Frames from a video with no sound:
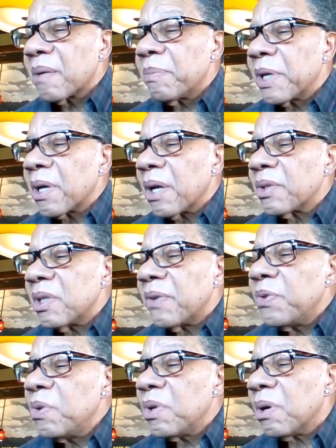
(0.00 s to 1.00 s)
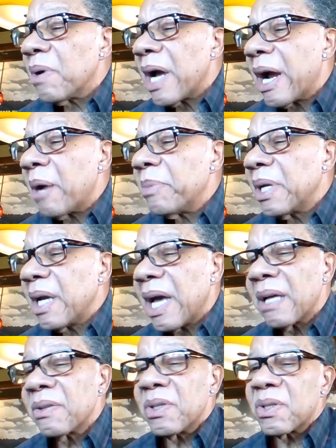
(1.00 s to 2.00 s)
Because if you don't hire me,
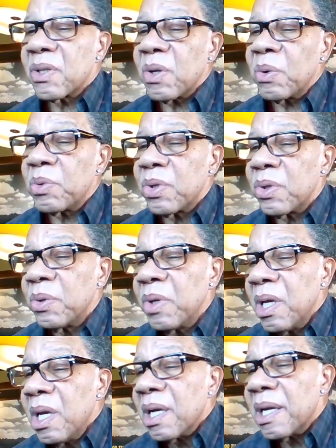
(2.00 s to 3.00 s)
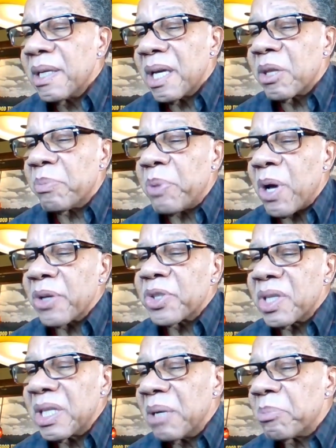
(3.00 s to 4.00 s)
I'll just go to another
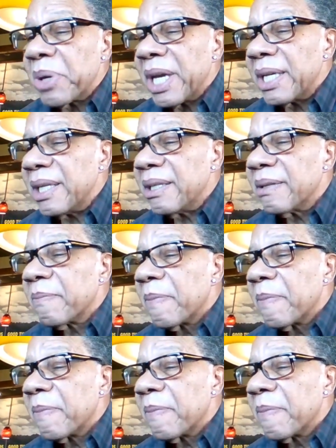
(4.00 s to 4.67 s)
boss and get paid.